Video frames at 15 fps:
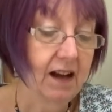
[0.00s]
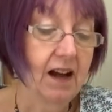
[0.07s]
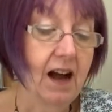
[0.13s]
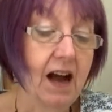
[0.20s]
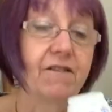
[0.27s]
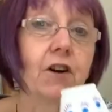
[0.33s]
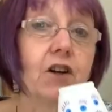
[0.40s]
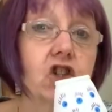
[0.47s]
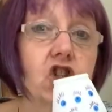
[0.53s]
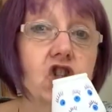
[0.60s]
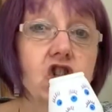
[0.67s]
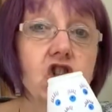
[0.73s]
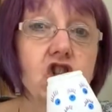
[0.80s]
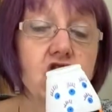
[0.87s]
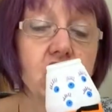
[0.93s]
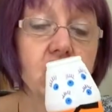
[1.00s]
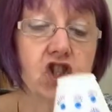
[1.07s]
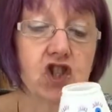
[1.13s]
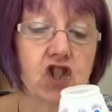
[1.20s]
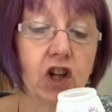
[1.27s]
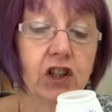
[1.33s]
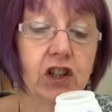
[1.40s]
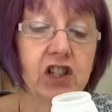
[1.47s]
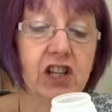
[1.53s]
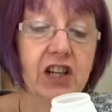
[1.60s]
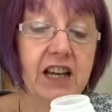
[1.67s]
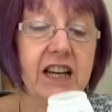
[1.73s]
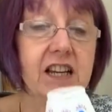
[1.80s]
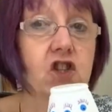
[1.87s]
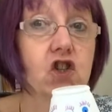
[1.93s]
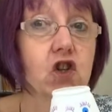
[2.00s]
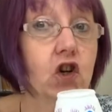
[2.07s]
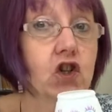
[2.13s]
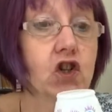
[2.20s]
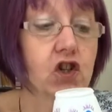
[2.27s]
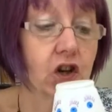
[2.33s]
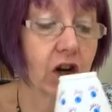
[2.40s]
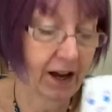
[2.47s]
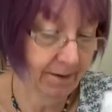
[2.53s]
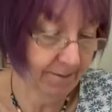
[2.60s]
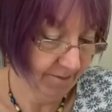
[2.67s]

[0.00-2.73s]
I've got Salty Sorcerer,